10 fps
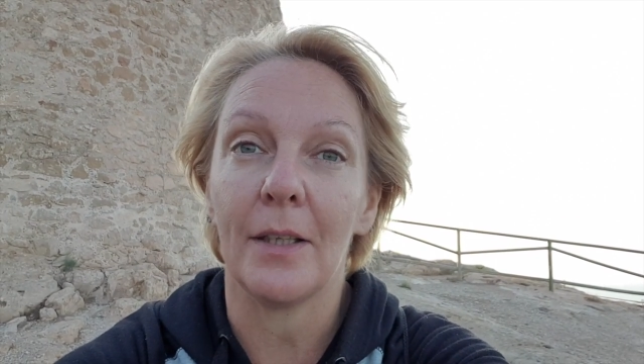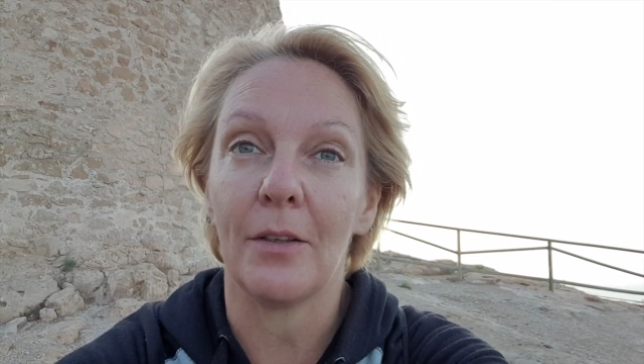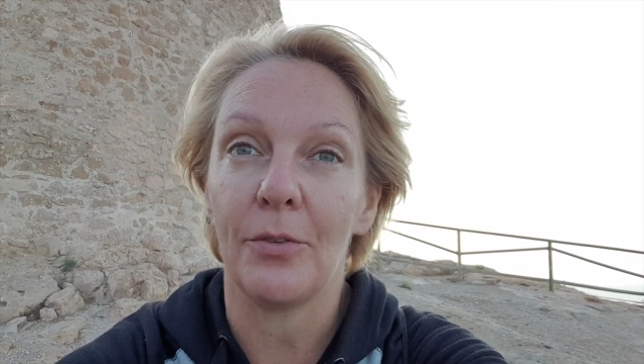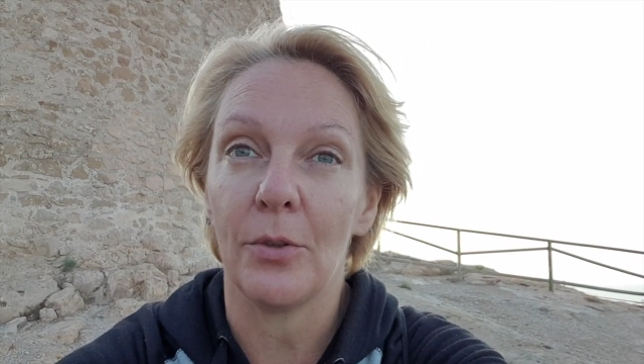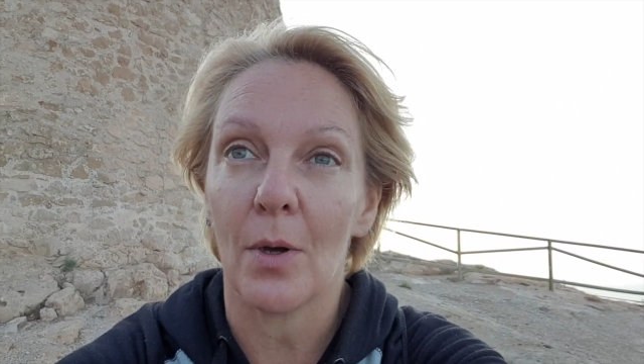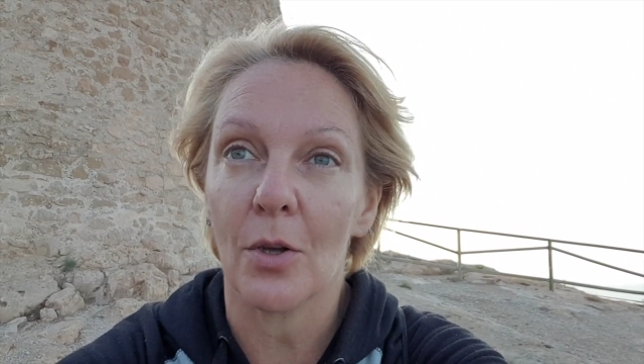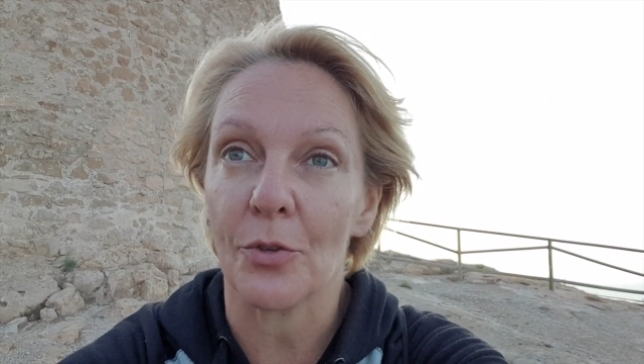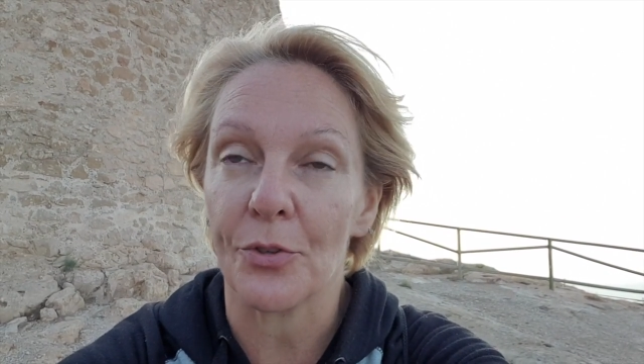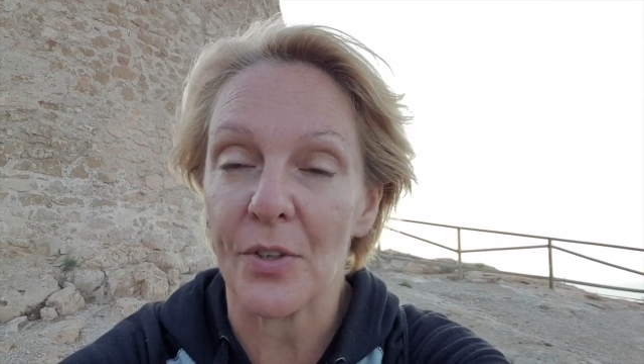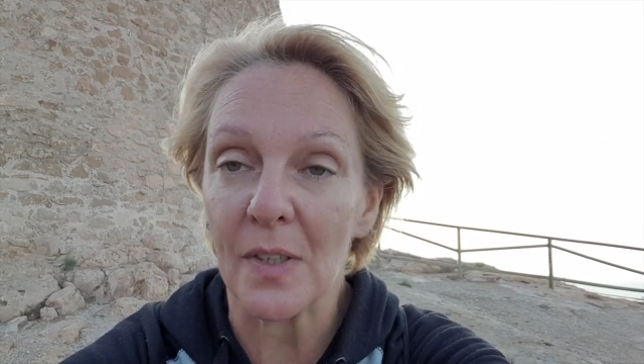if you are
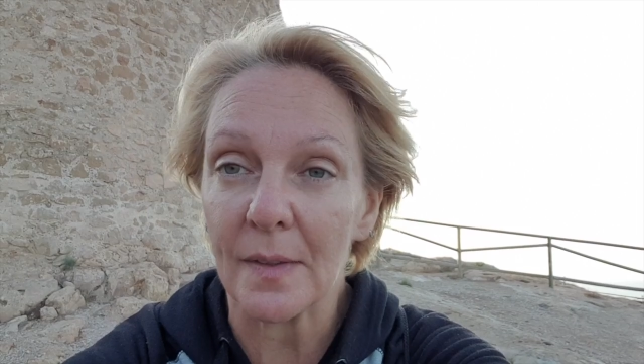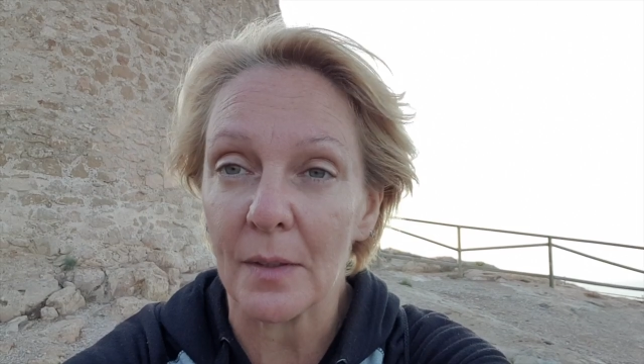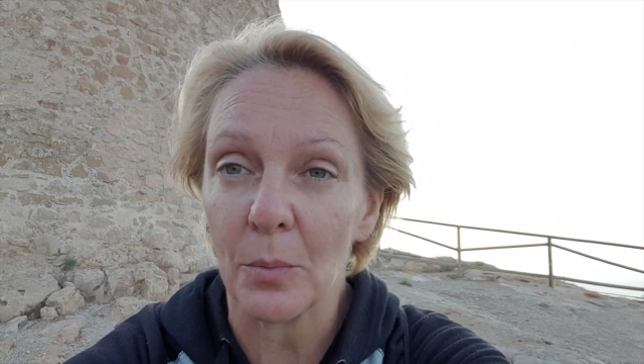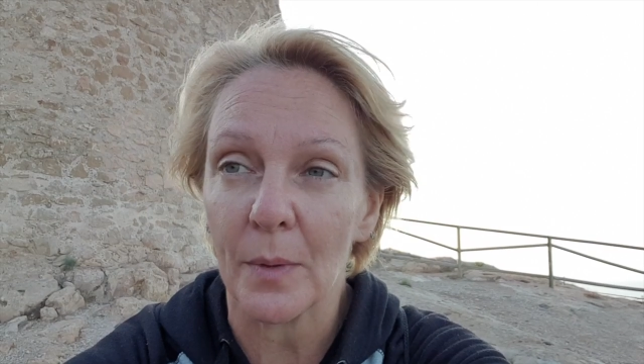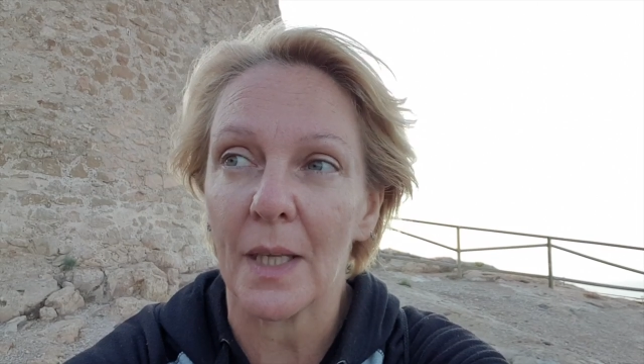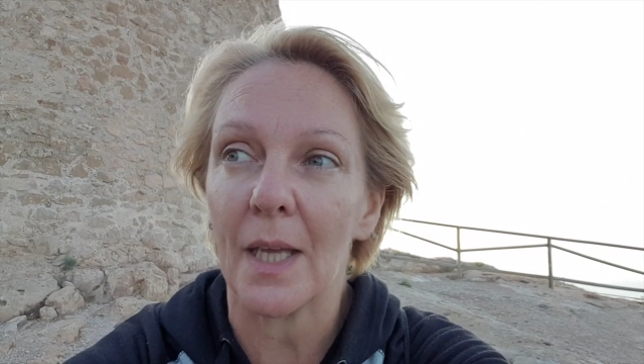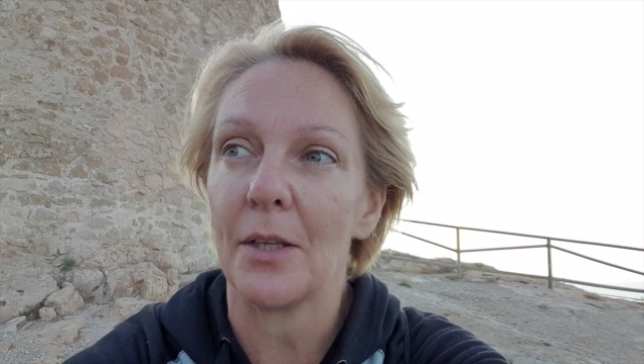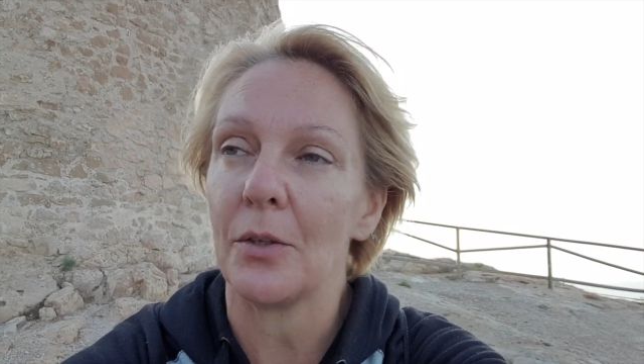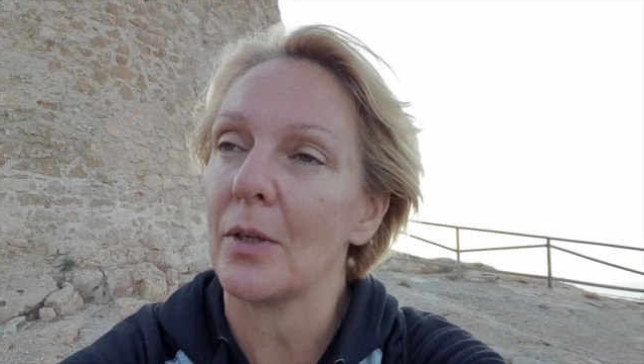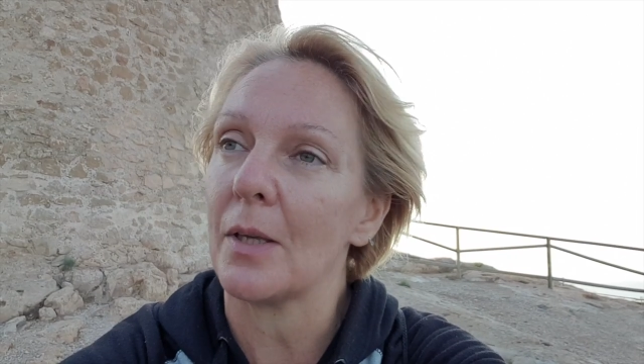consistent with it
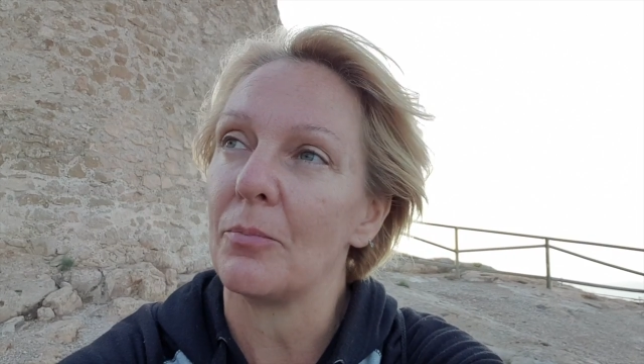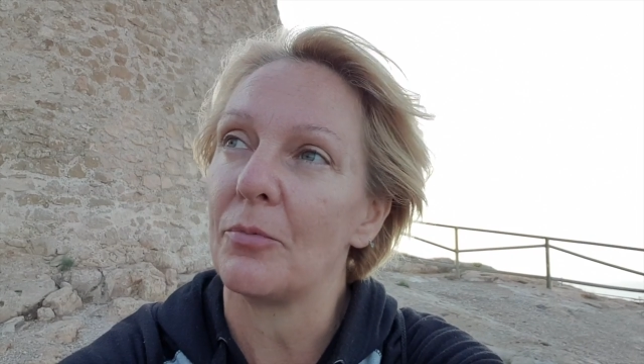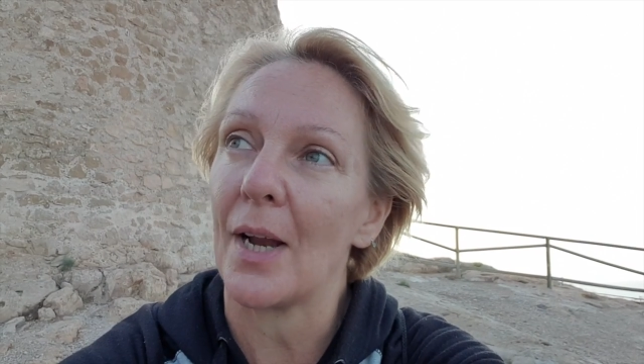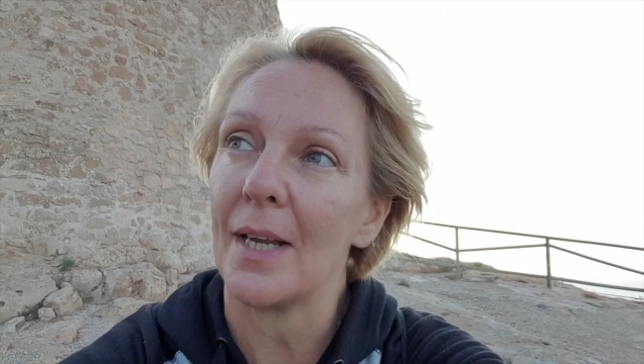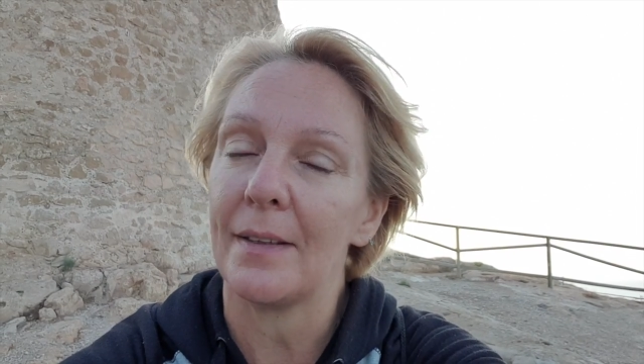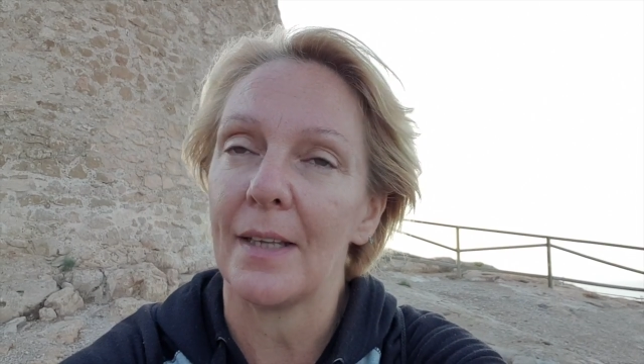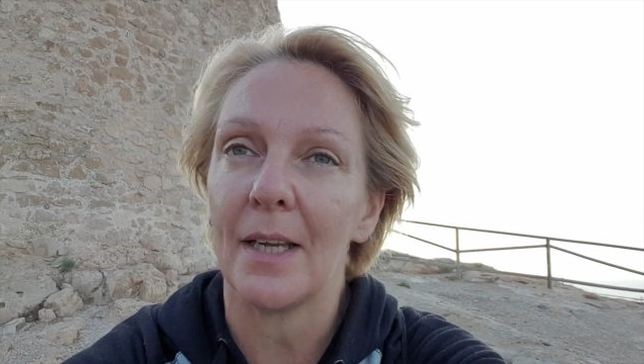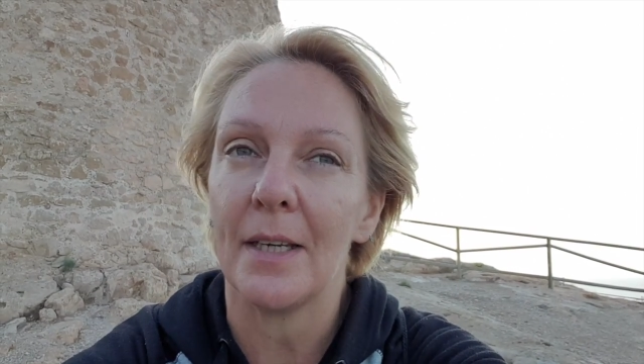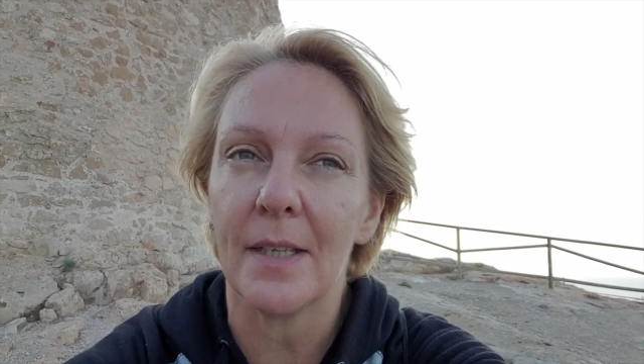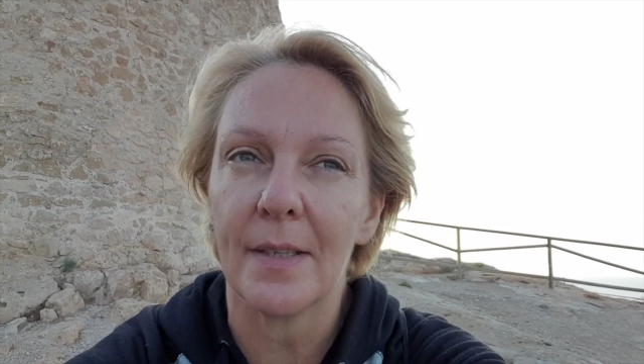and you keep writing
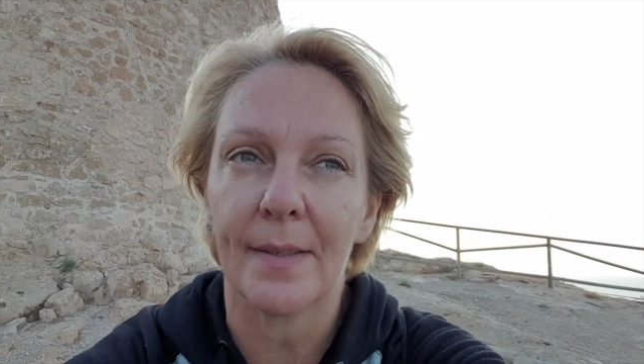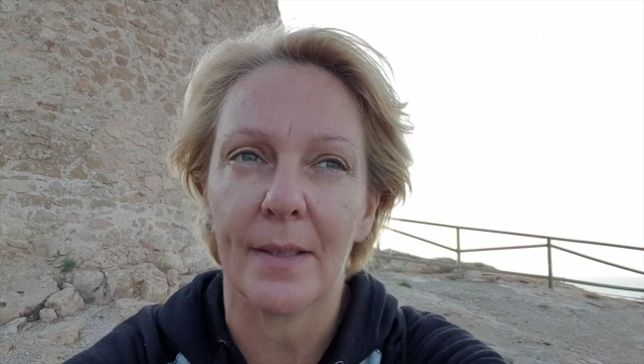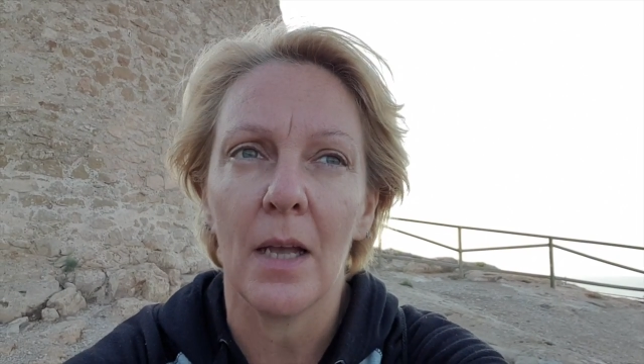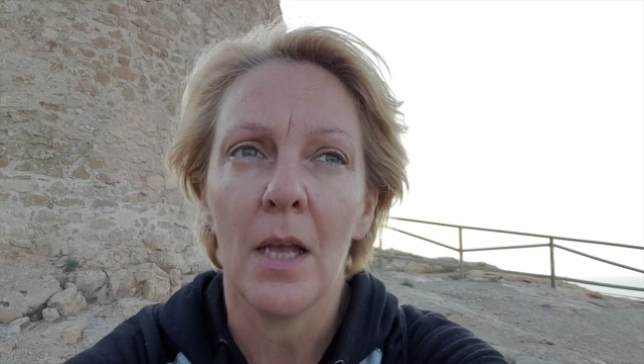a list,